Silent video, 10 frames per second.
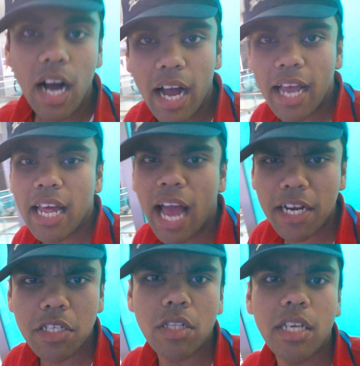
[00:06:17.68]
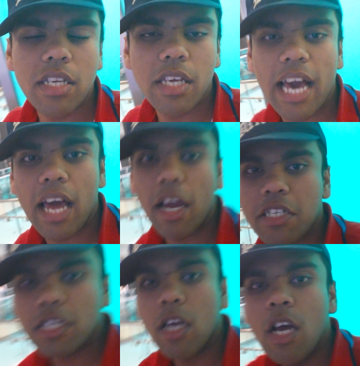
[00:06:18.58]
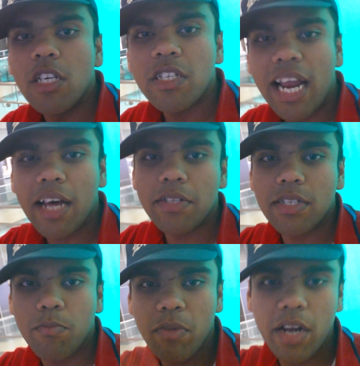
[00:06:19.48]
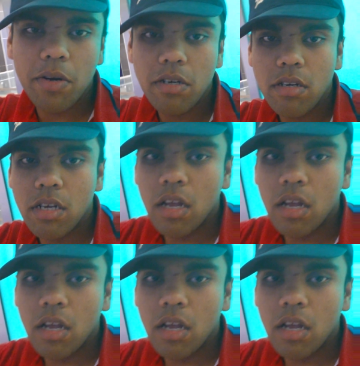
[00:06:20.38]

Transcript: I actually, yeah, actually, shout out to Mira.